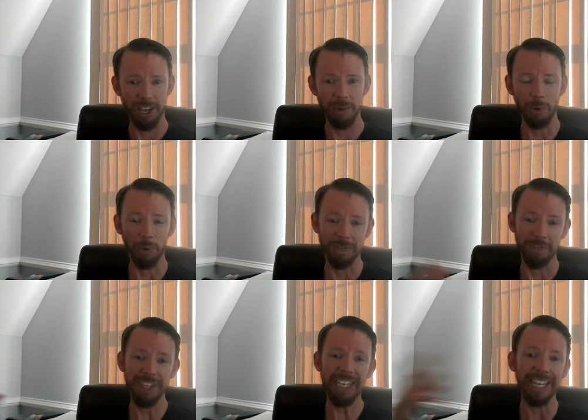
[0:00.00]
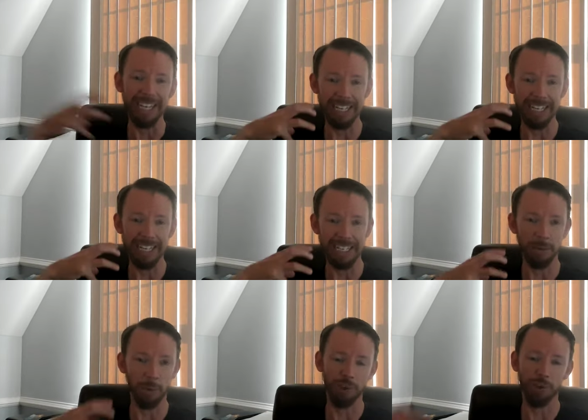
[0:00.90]
And what we feed it
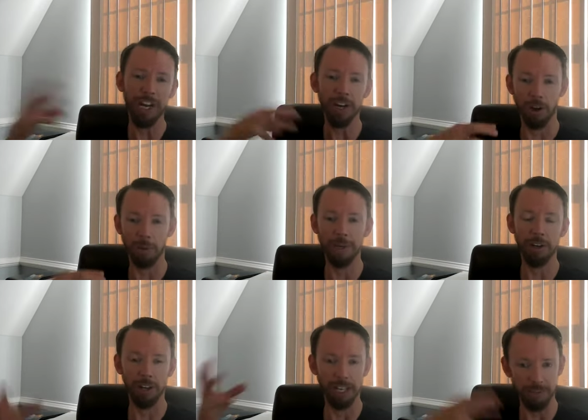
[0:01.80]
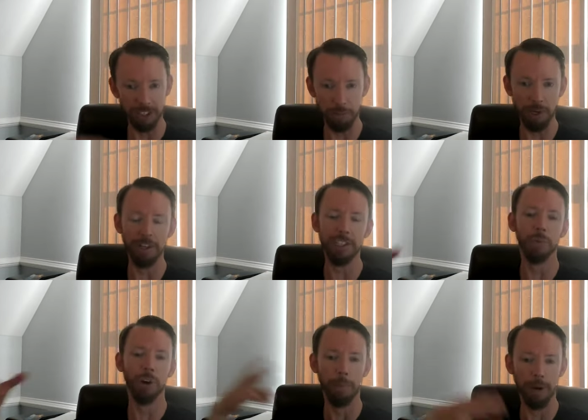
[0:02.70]
and what we train it on, meaning our life experiences,
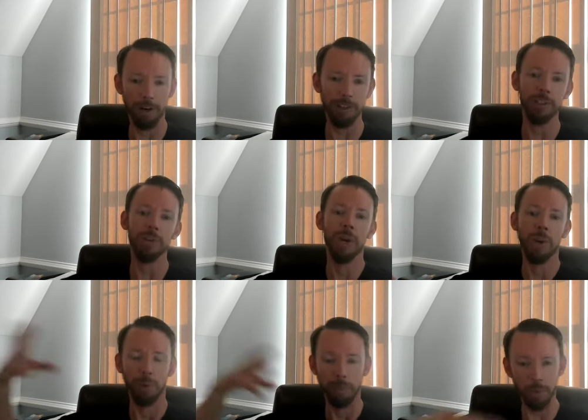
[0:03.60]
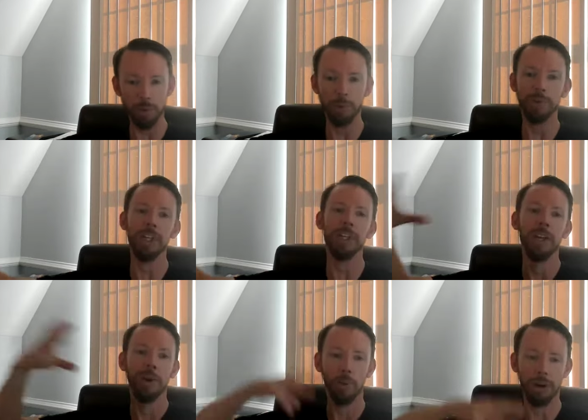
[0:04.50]
what our parents do, what books we read,
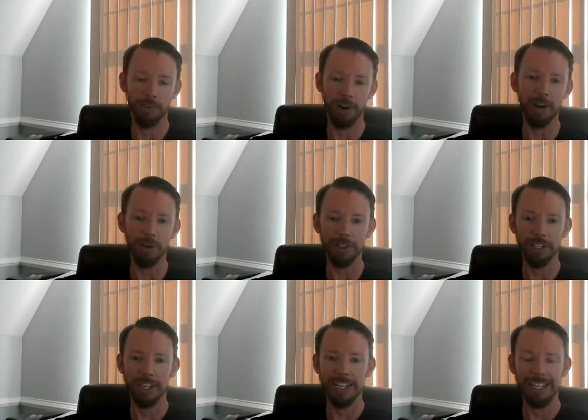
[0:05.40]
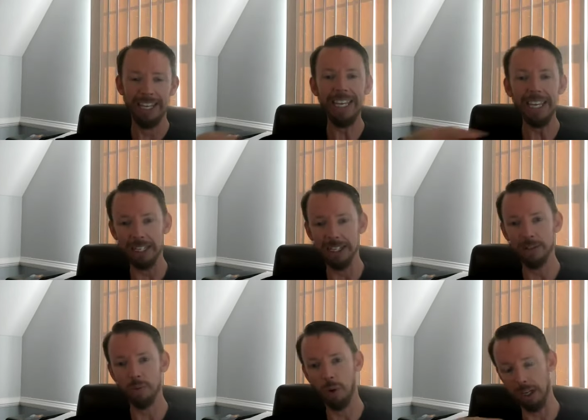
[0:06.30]
whatever else,
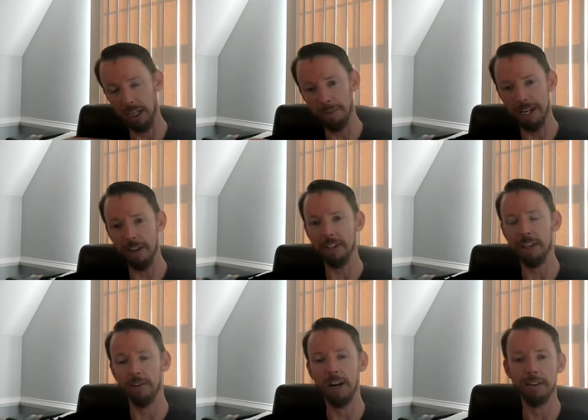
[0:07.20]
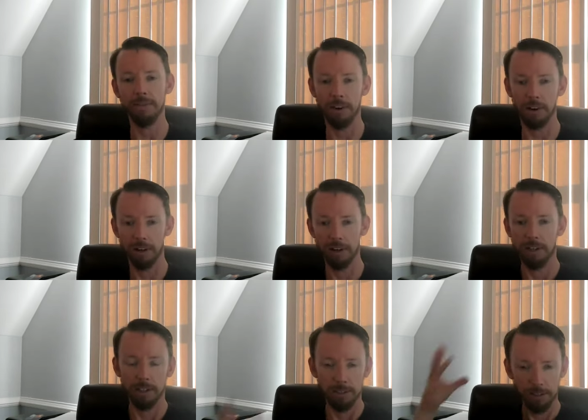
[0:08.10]
is what comes out the other end of our
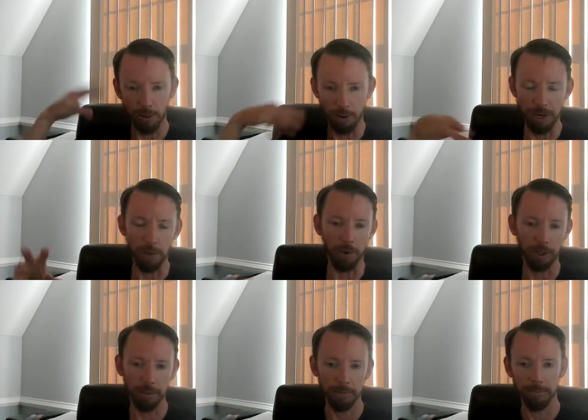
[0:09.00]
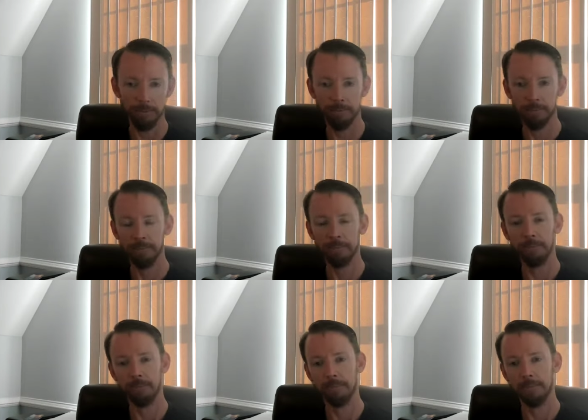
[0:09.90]
neural network.
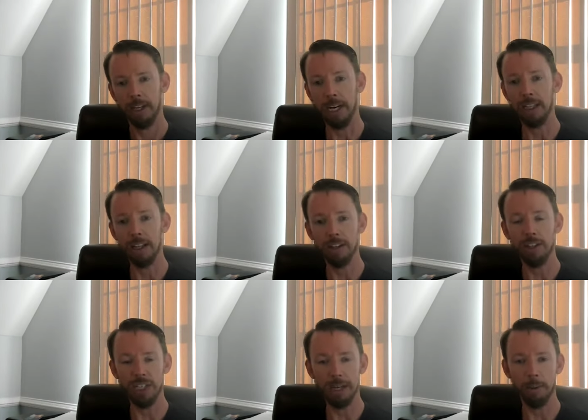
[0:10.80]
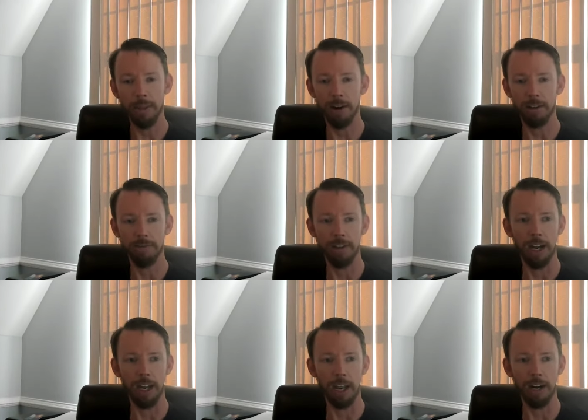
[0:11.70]
And I literally just came up with that on the
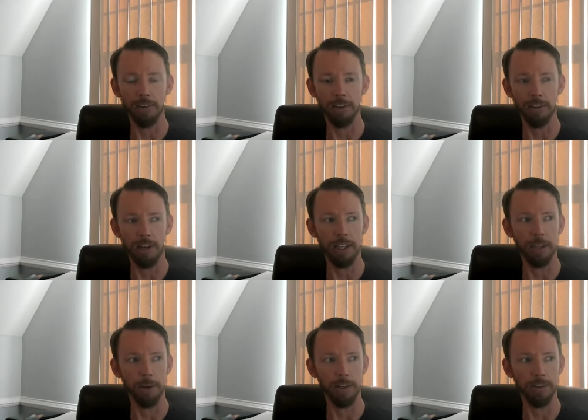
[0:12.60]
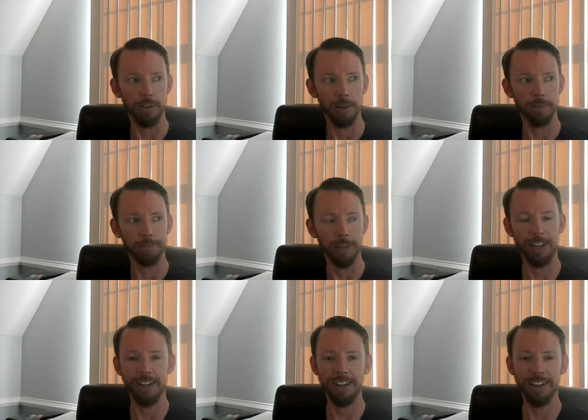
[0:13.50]
fly. I hadn't really thought that much through it.